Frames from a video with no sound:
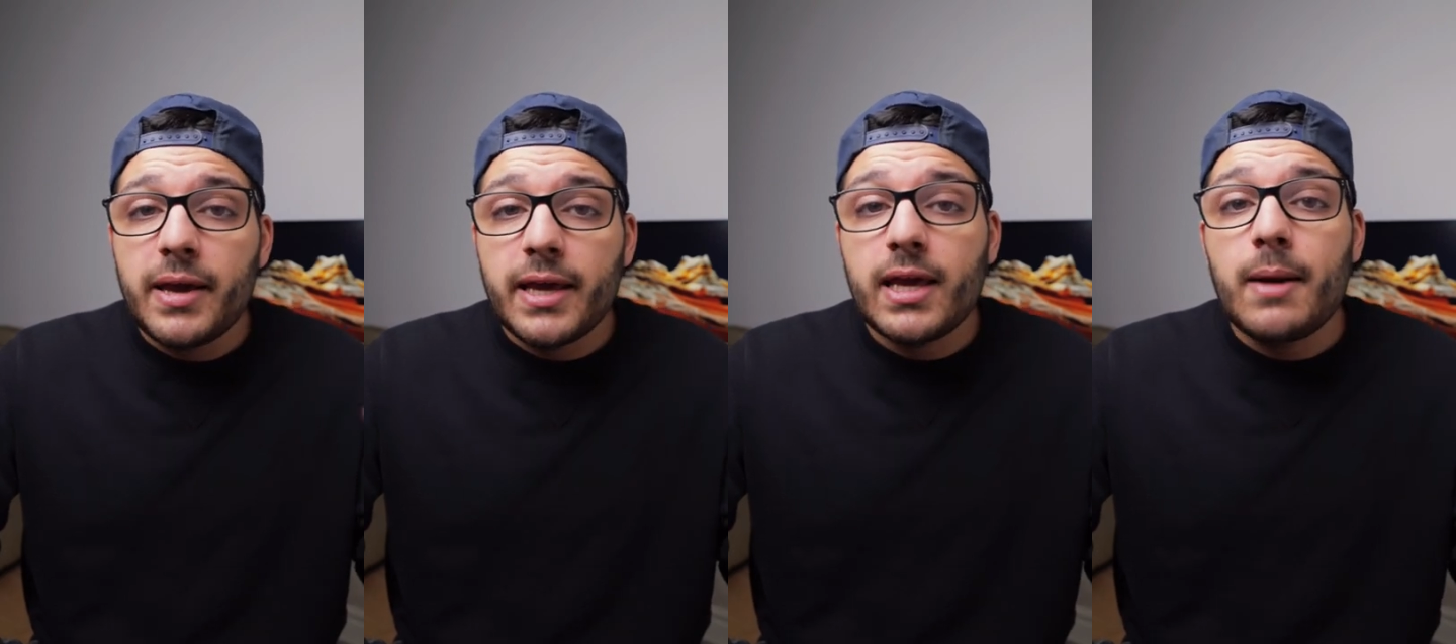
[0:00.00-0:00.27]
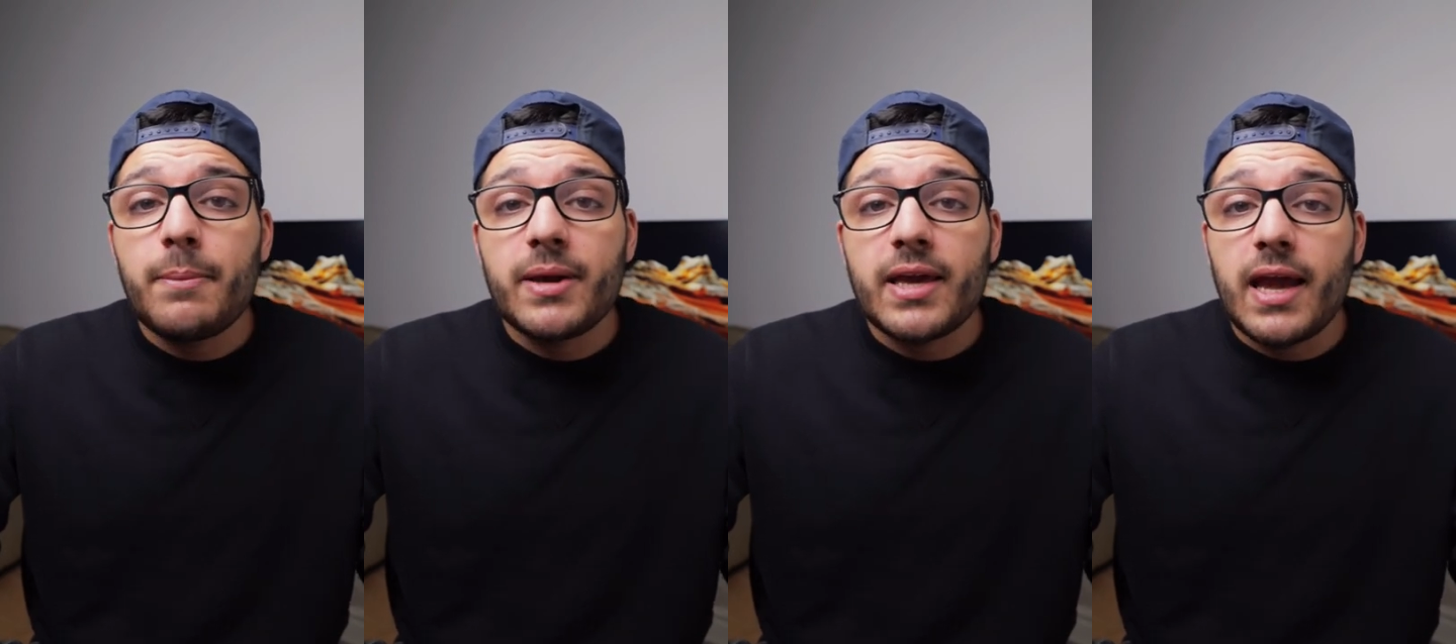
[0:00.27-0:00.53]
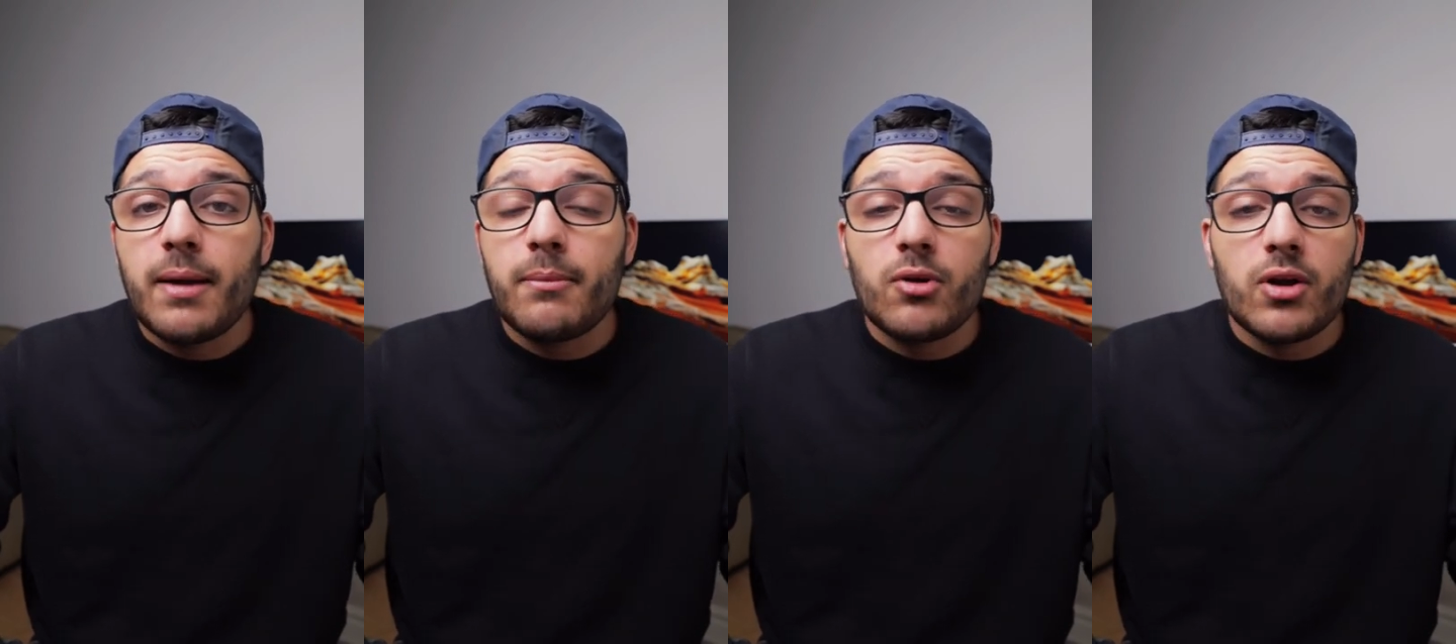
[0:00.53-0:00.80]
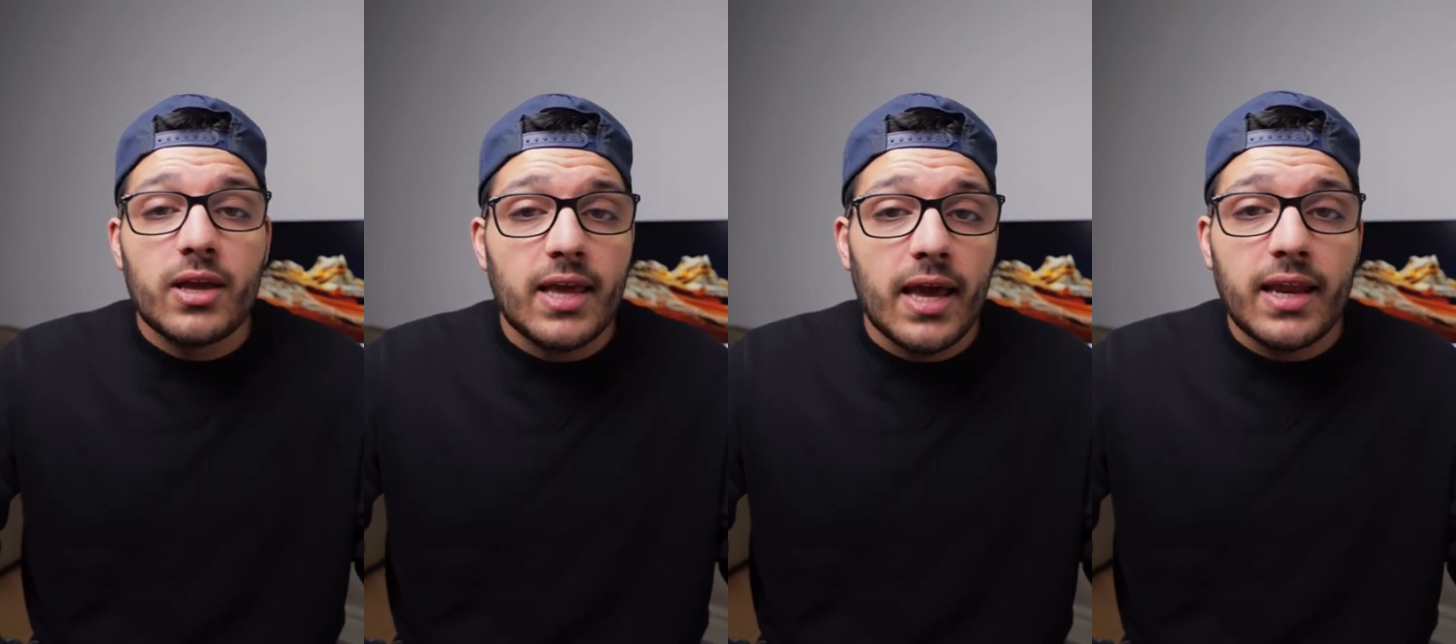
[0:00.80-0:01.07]
Picking up a
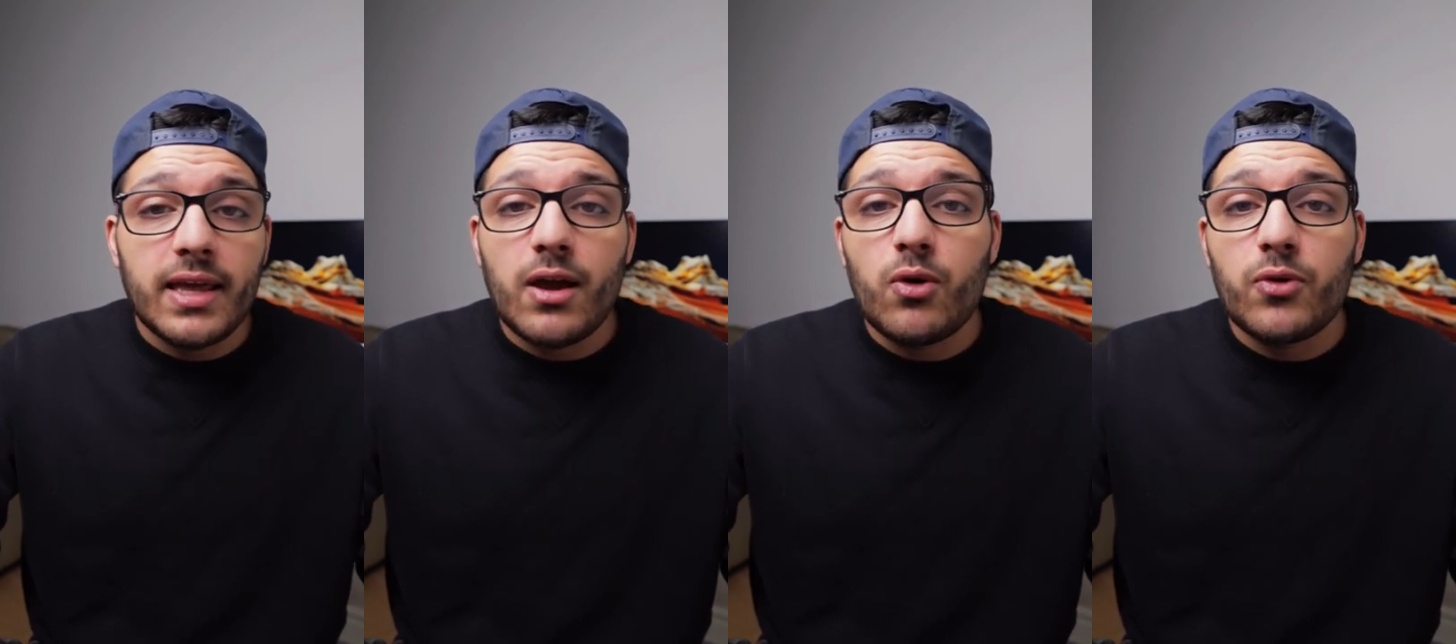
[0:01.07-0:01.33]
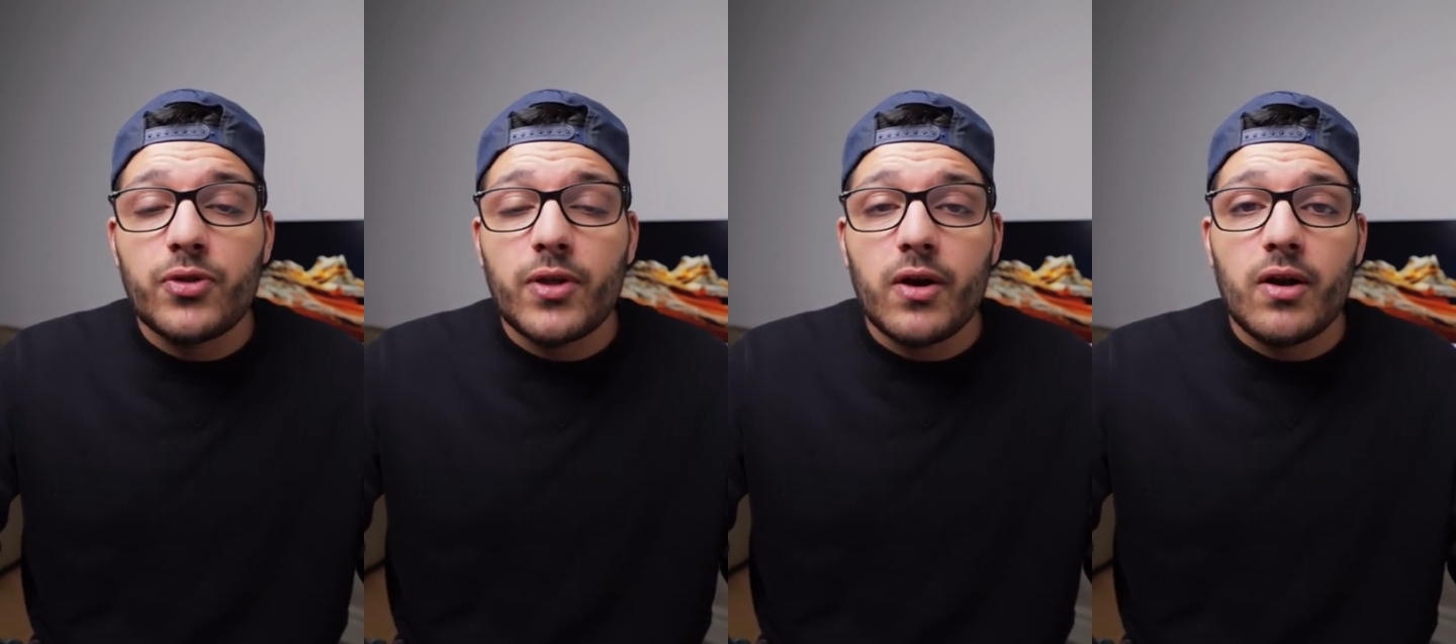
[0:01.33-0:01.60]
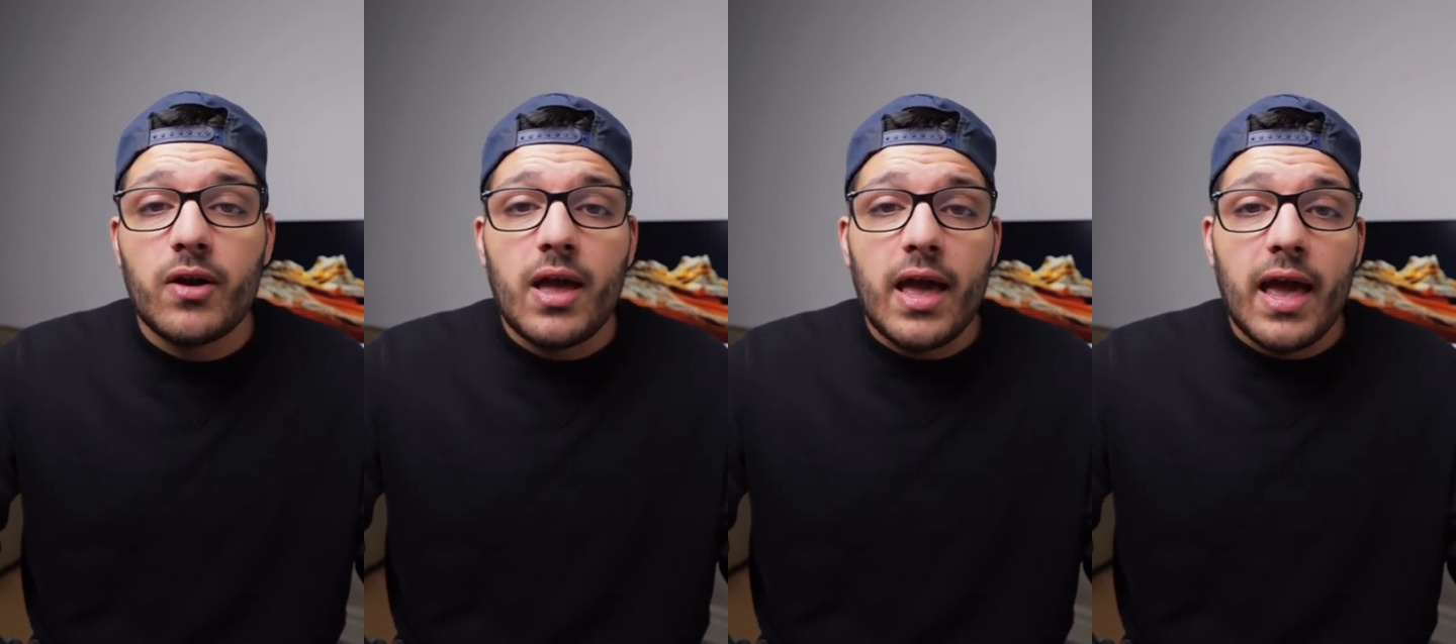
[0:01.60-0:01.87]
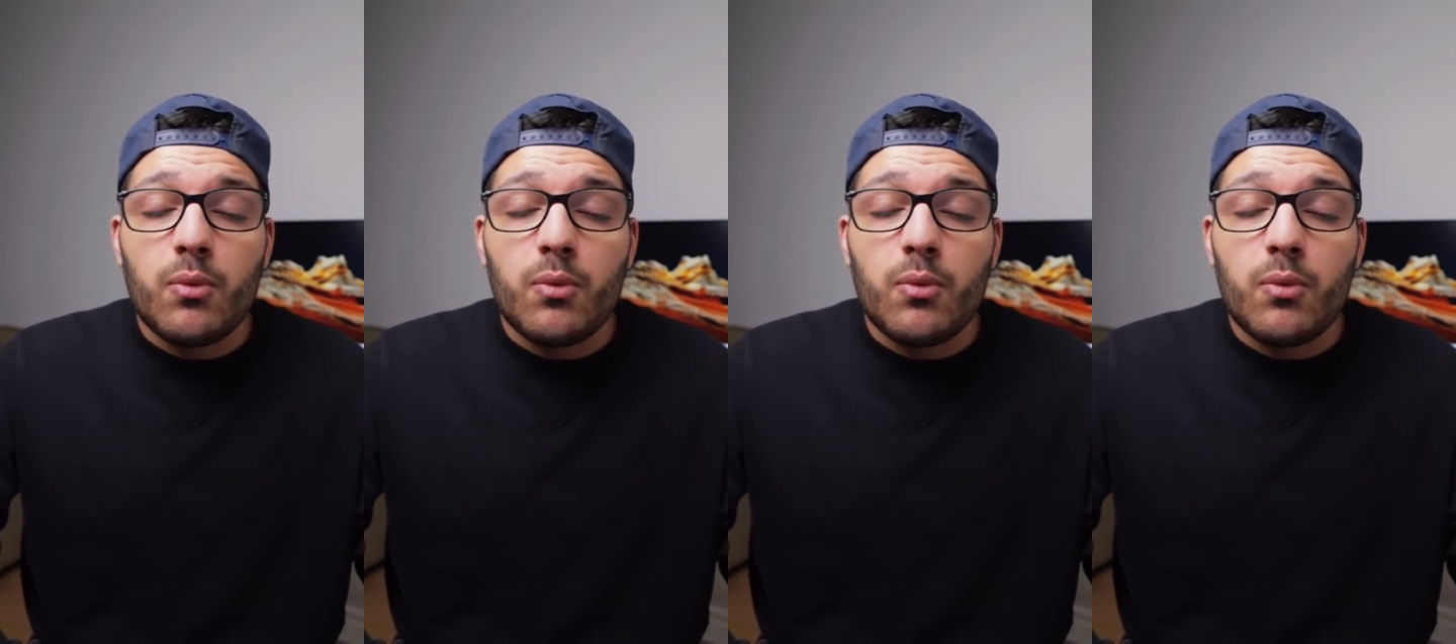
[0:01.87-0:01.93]
camera, getting out there,